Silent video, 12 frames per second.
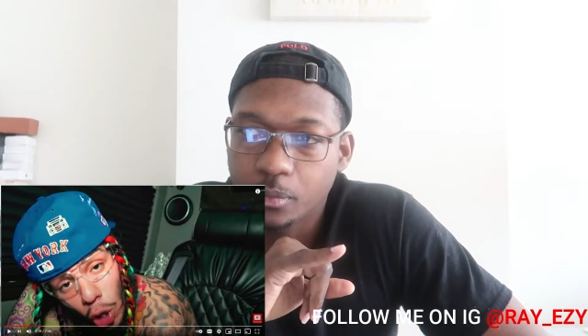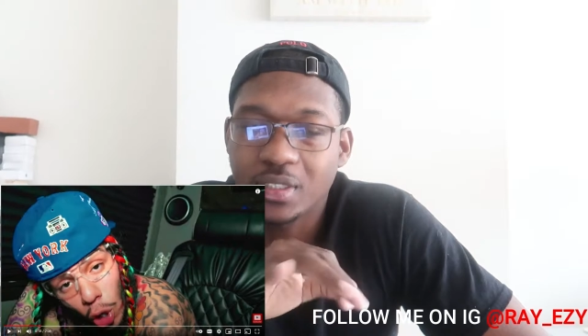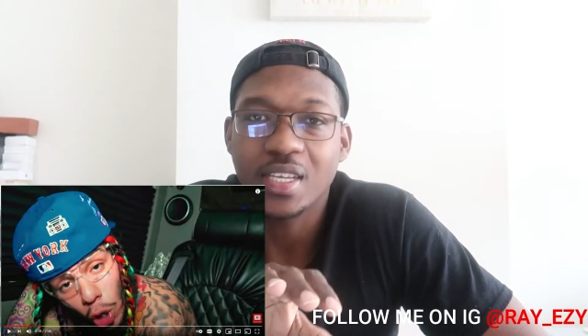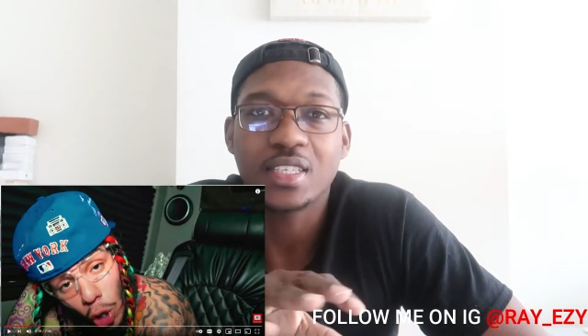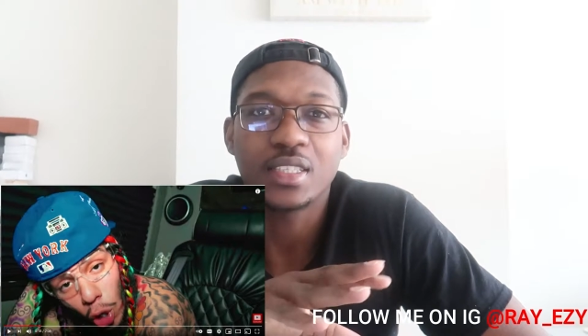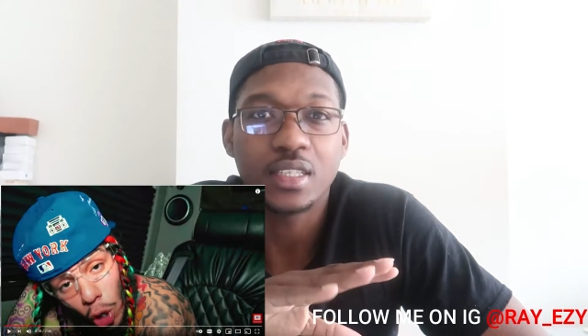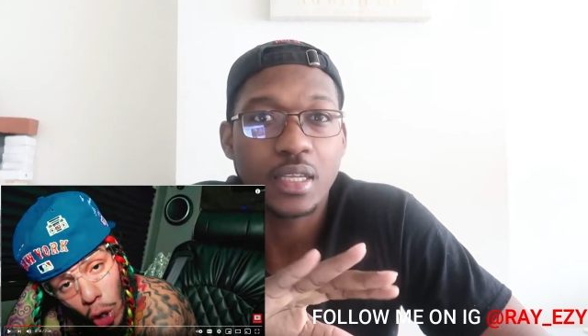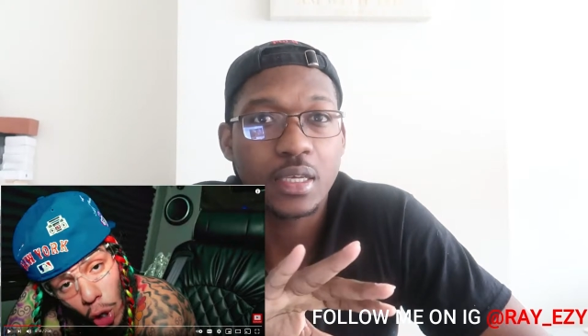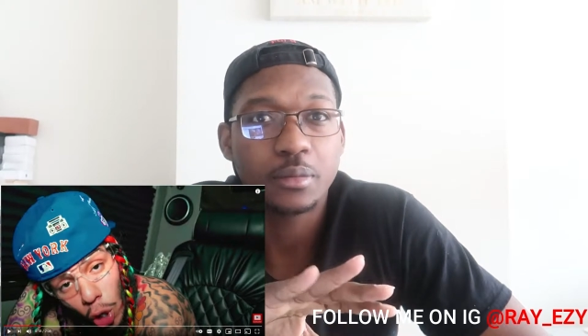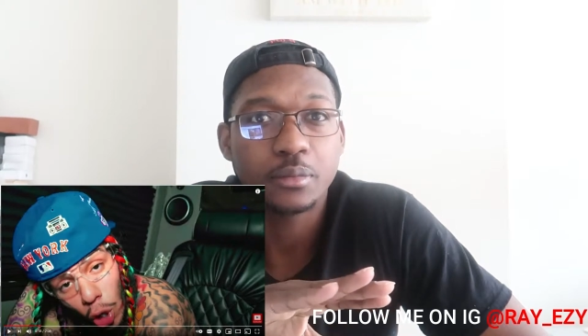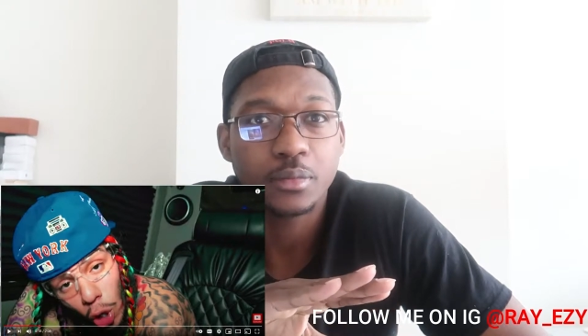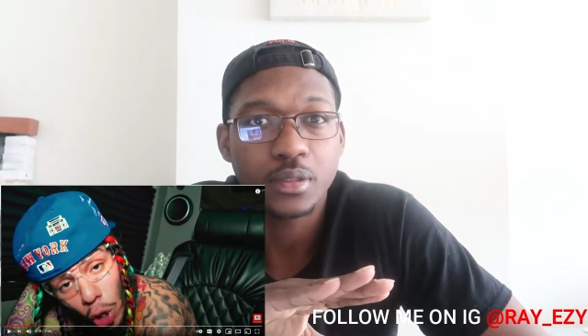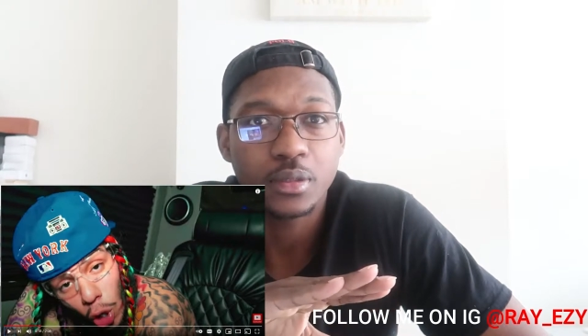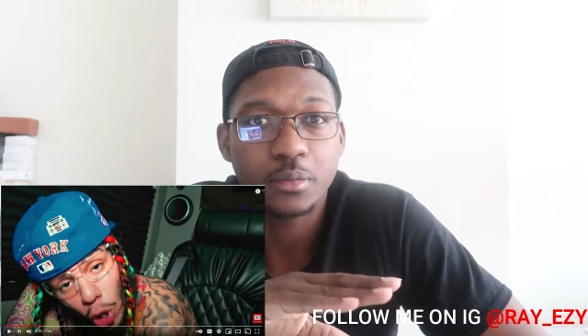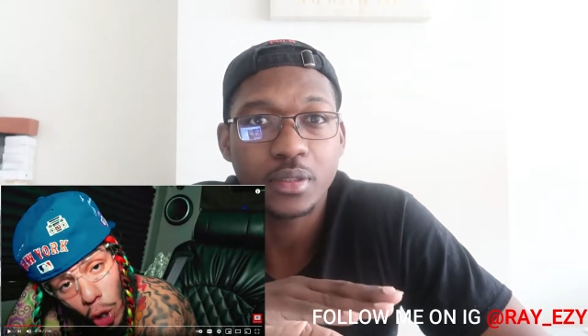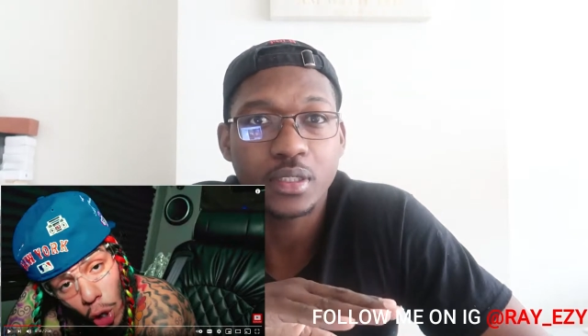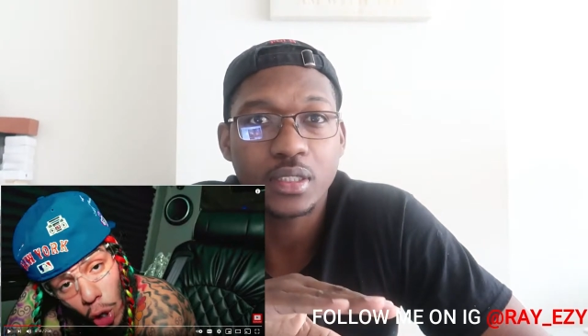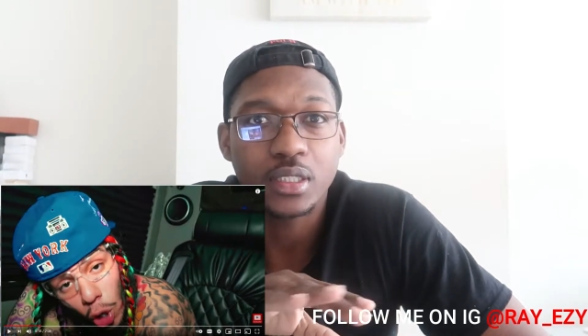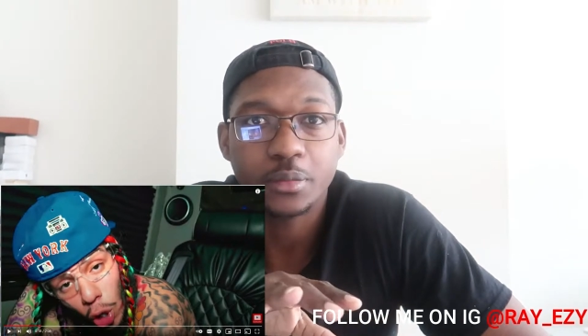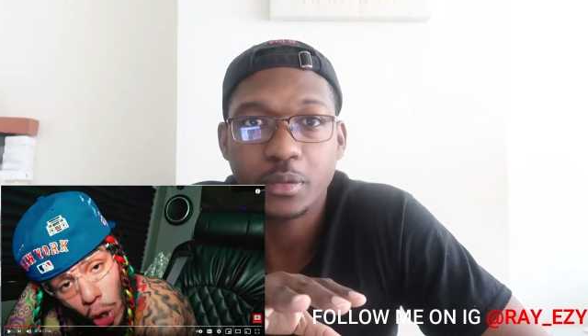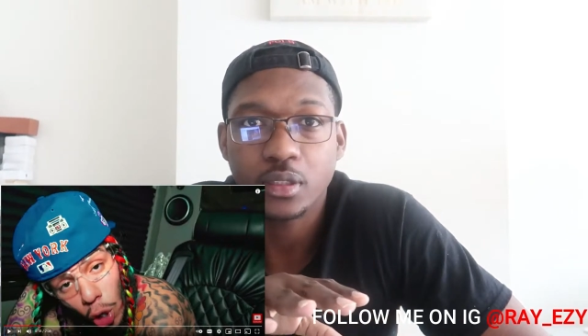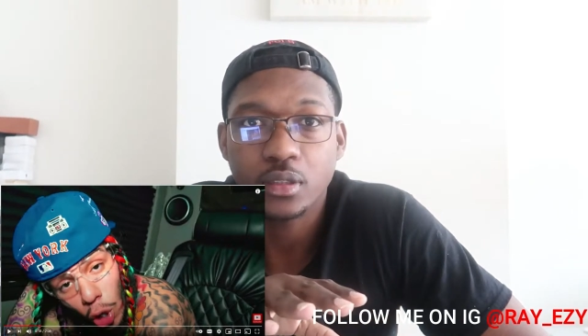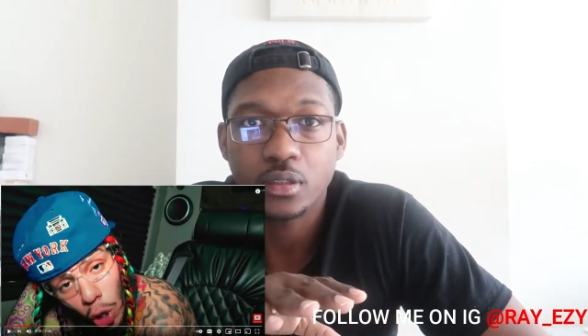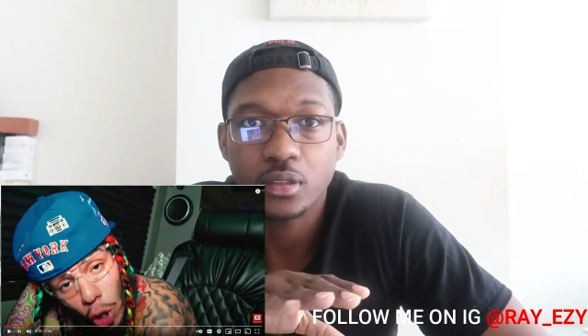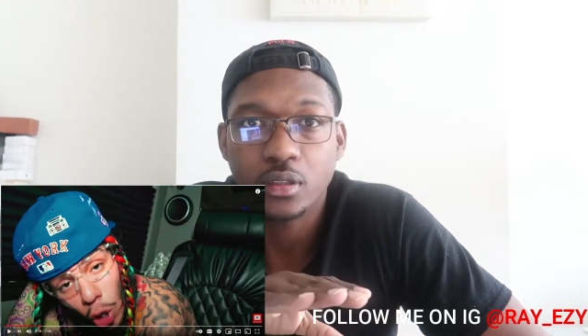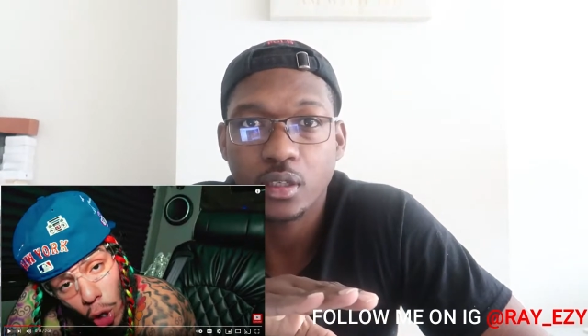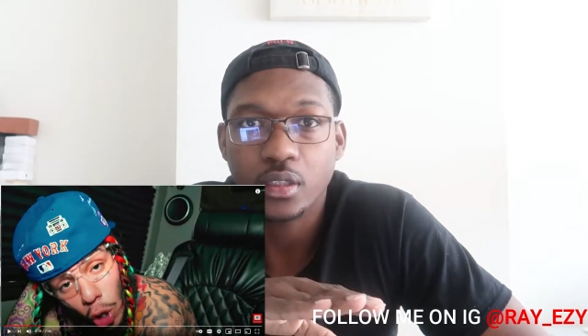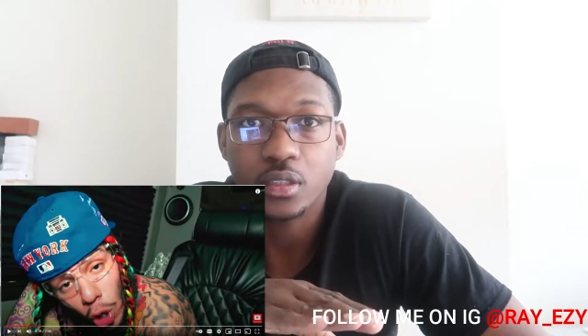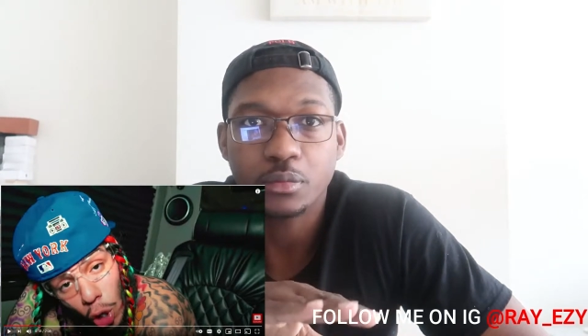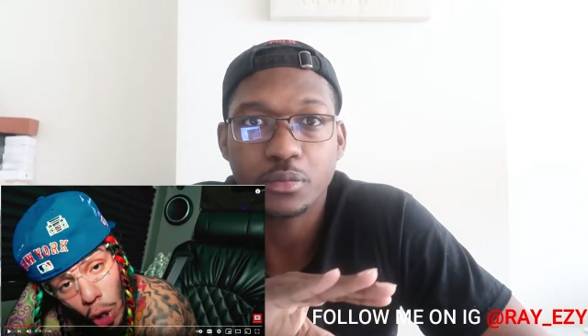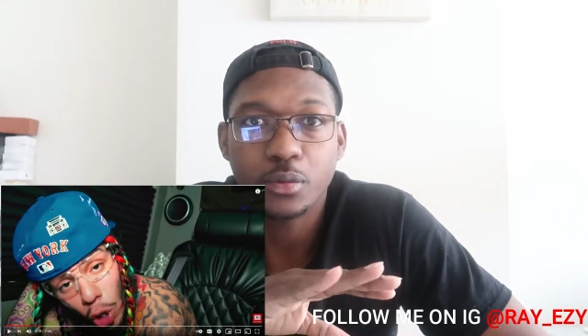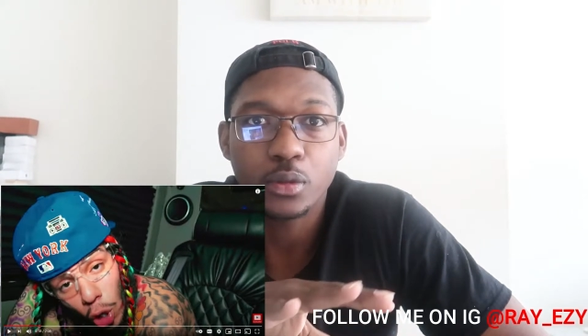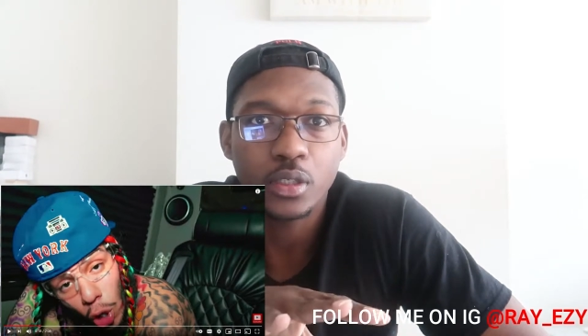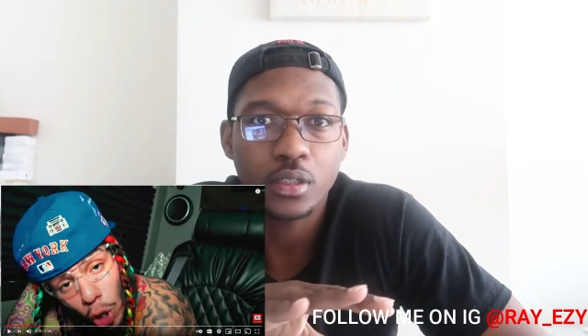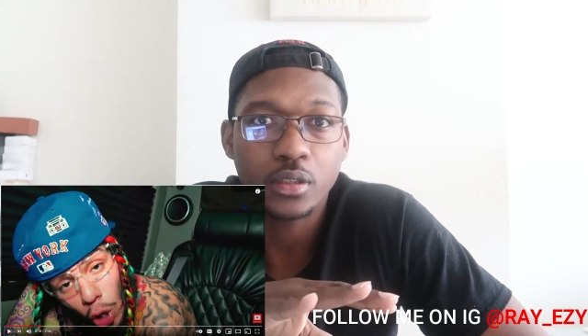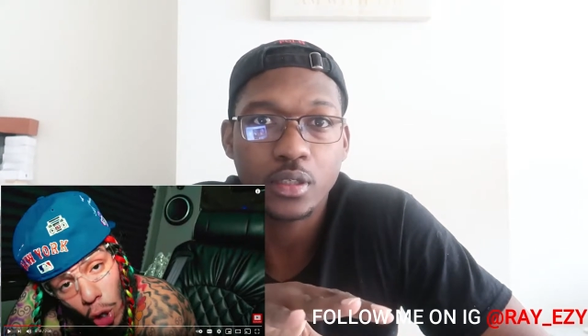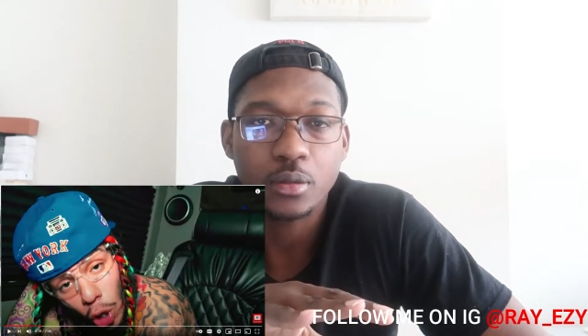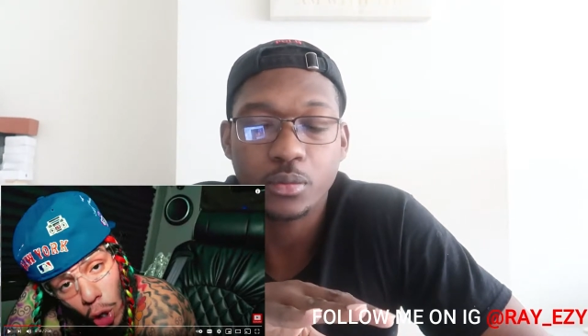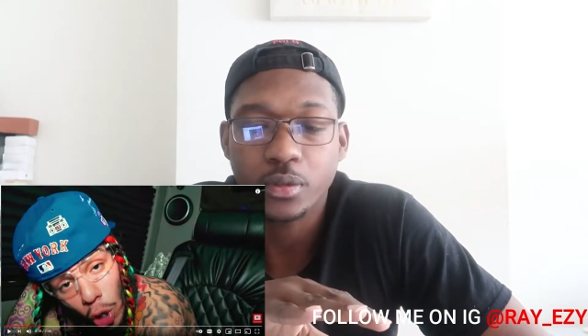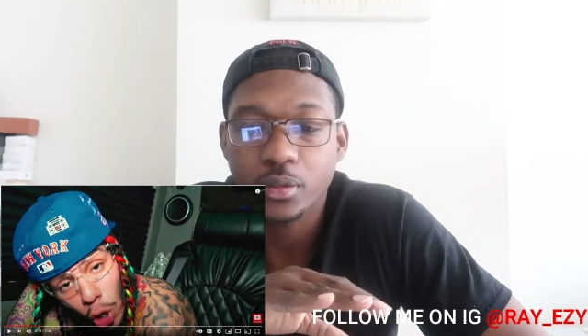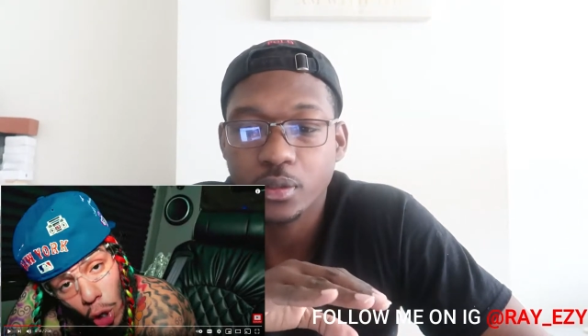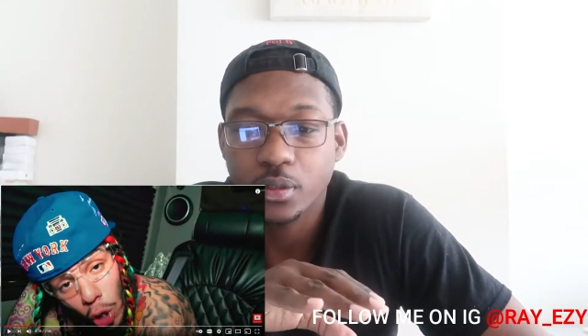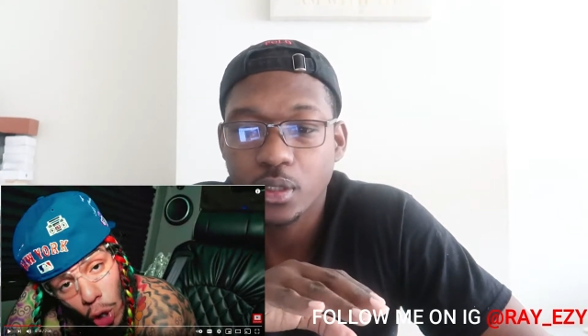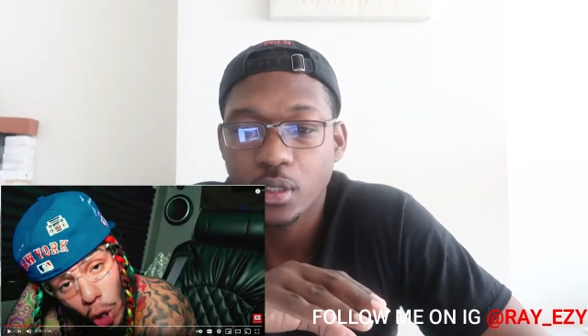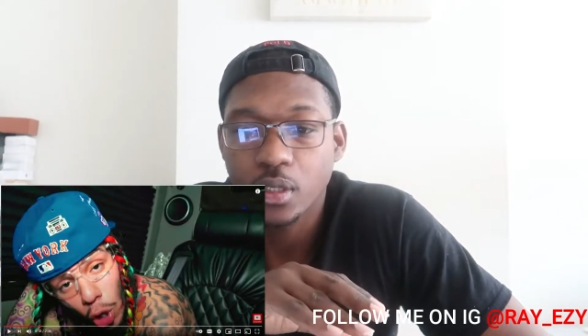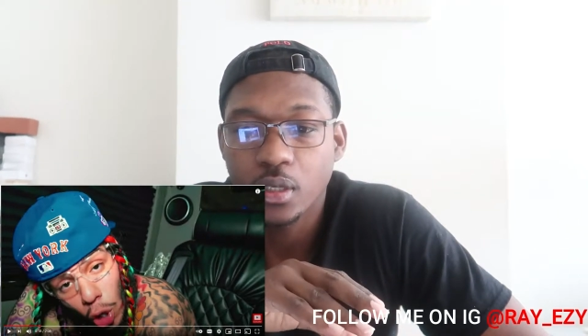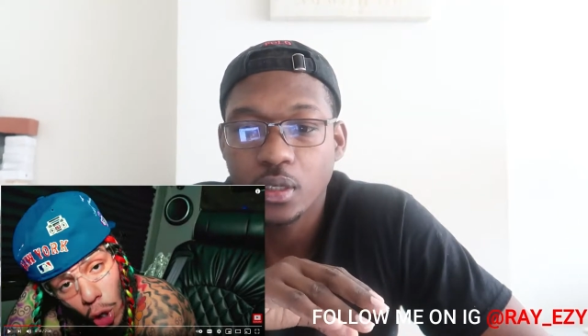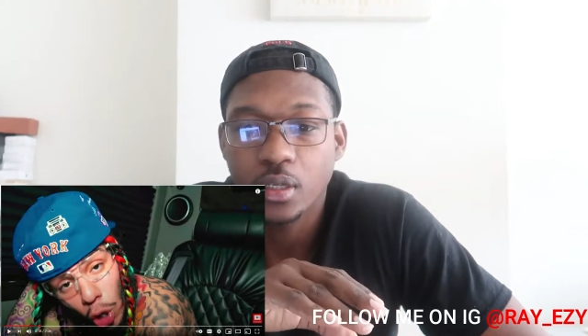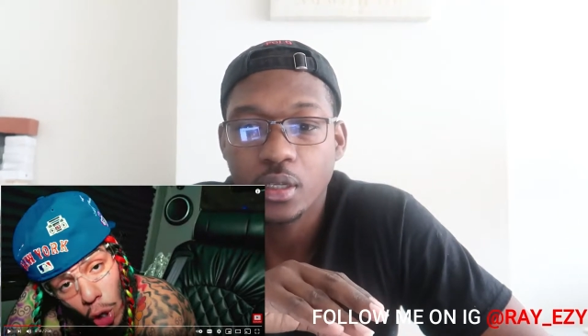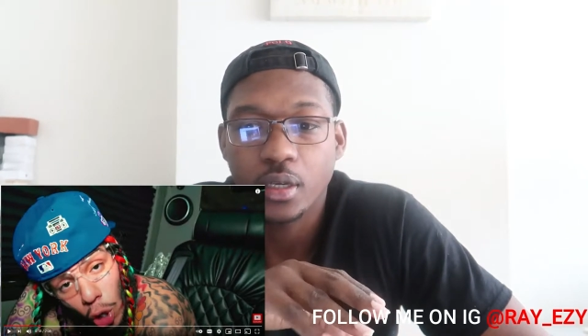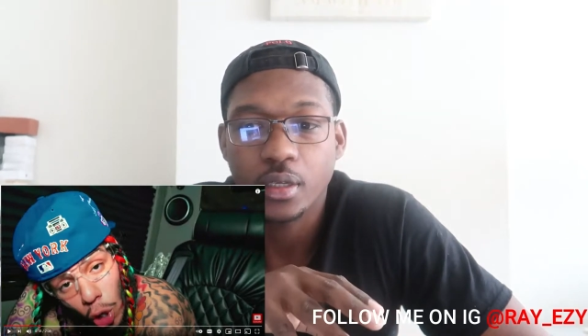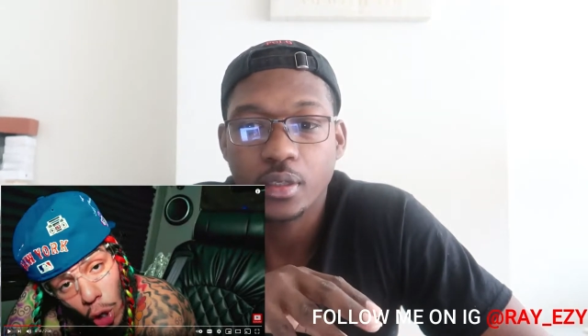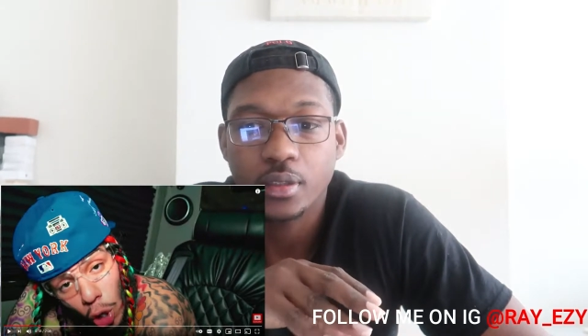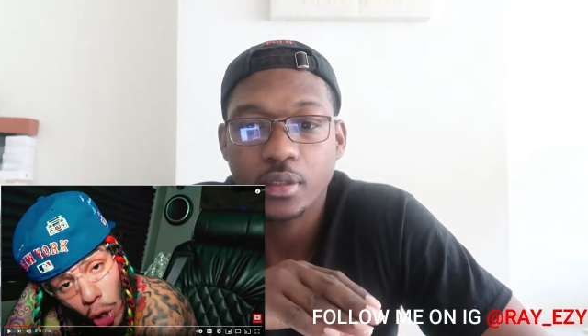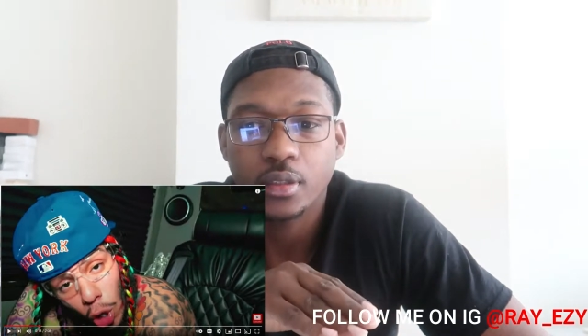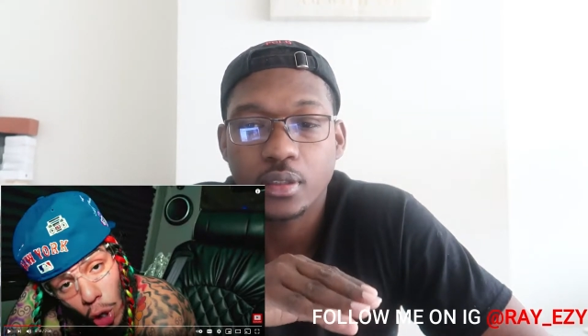besides the names being similar and like some four letter type words, like